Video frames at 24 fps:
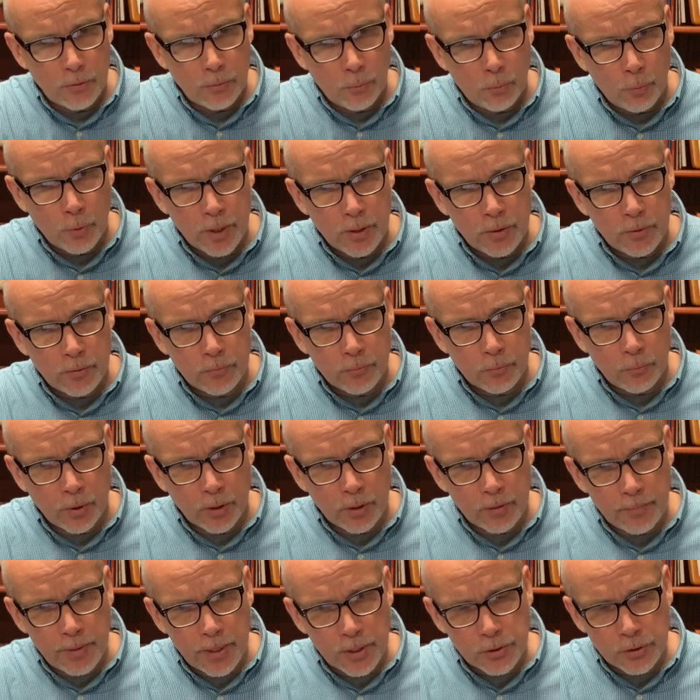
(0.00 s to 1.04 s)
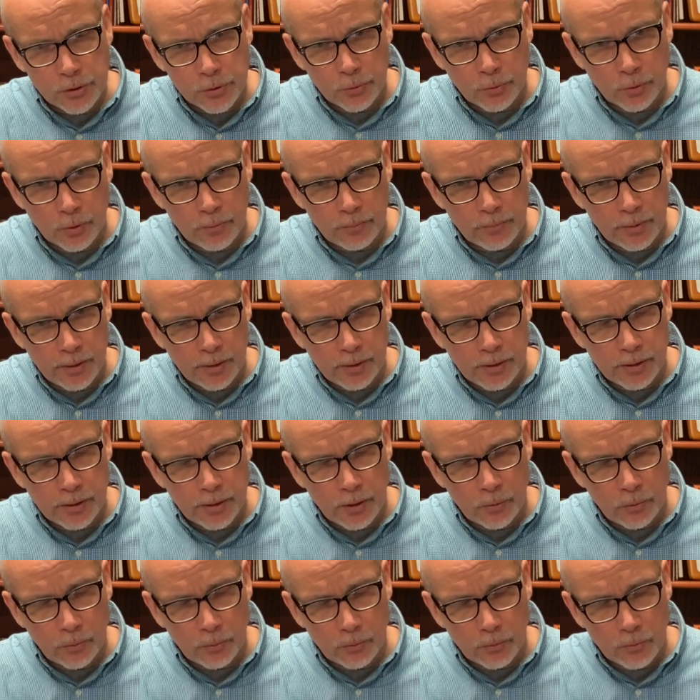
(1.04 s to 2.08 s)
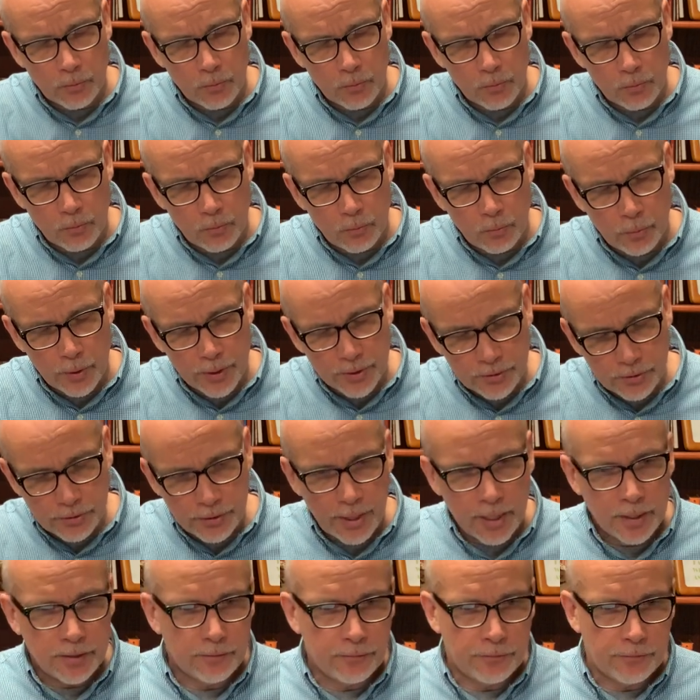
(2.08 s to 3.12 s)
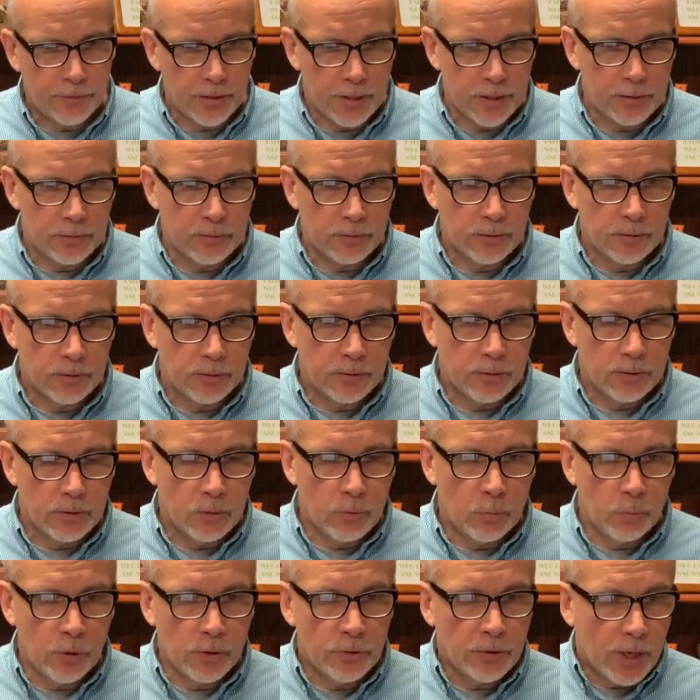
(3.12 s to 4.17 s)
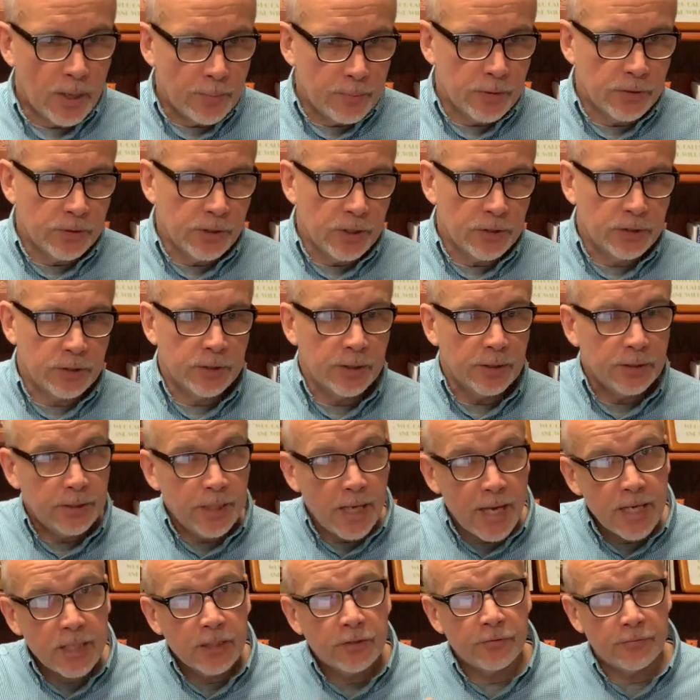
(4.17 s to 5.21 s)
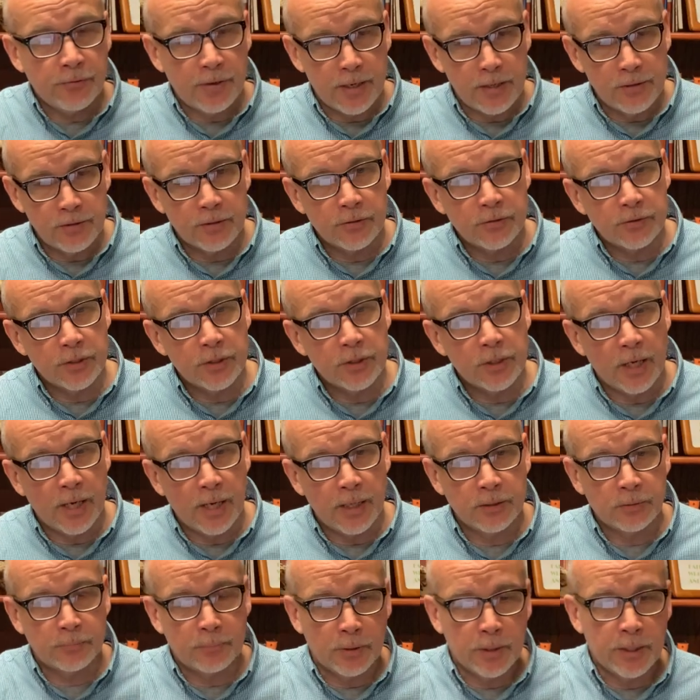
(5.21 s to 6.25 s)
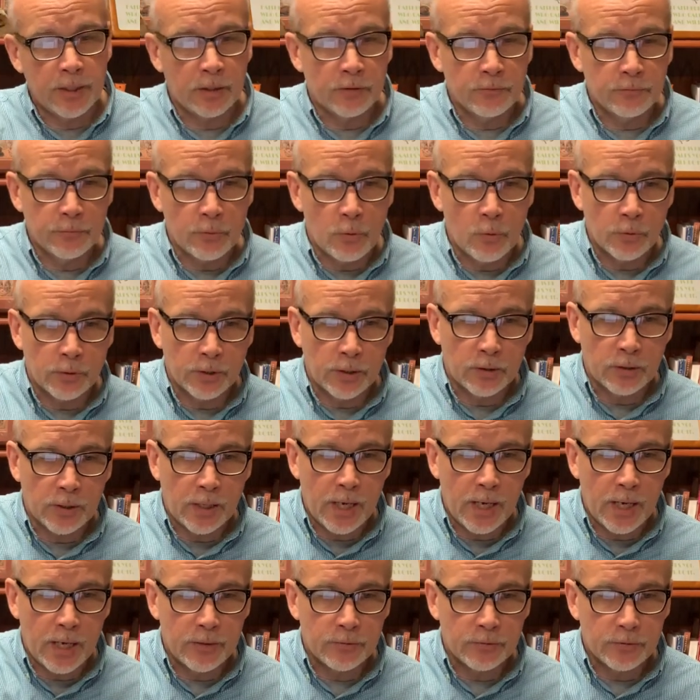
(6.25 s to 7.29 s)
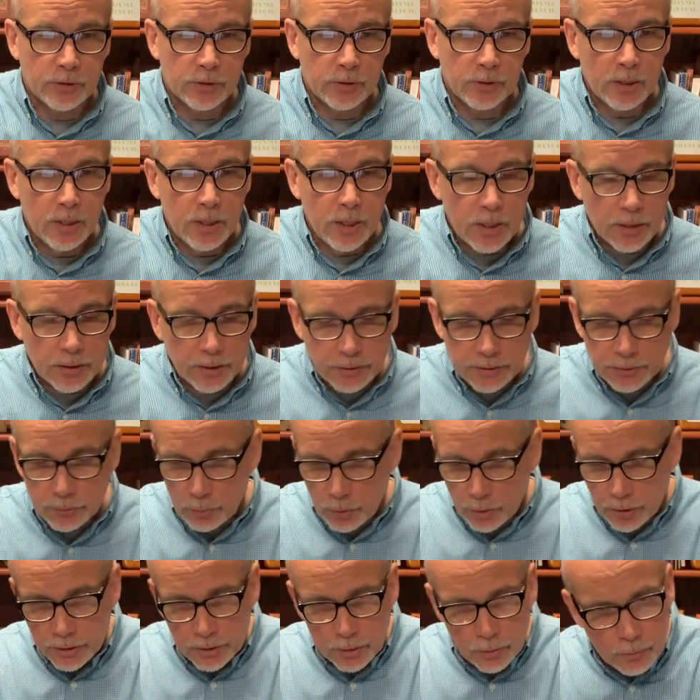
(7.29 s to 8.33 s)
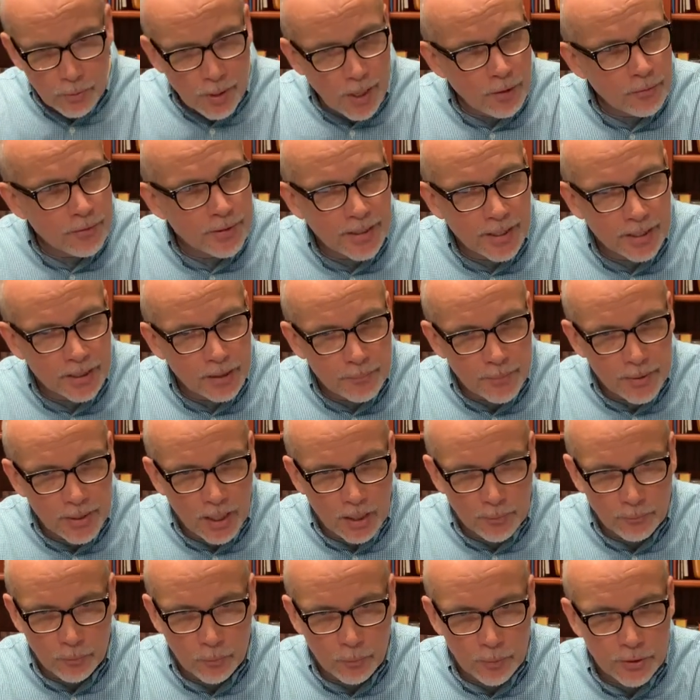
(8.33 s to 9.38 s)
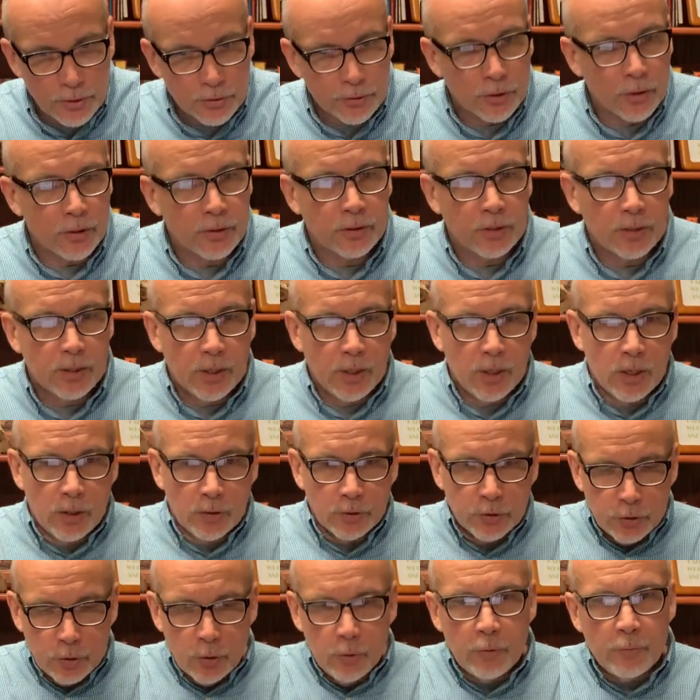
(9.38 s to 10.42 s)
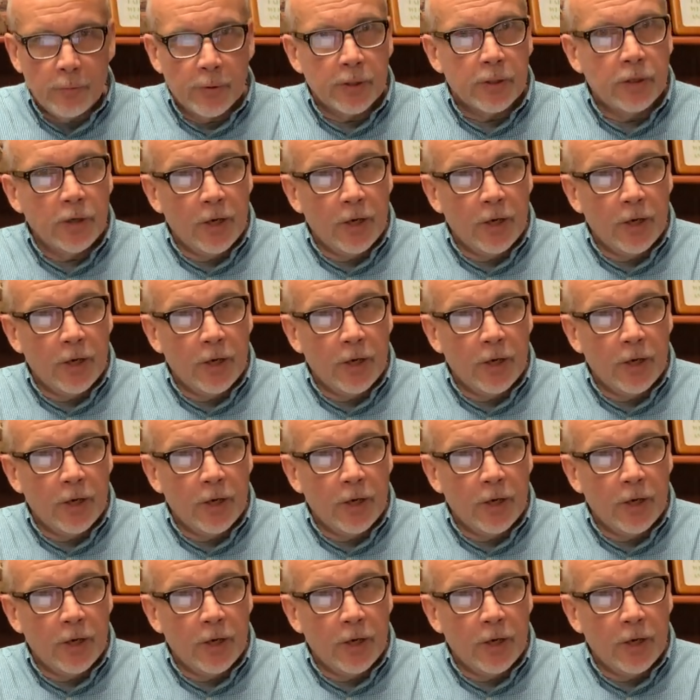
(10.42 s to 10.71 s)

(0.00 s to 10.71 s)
we want to make sure, you know, we stand in faith. With opposition, it takes faith to see God's plan unfold in our lives. Listen, we're going to rile the enemy up when we start doing what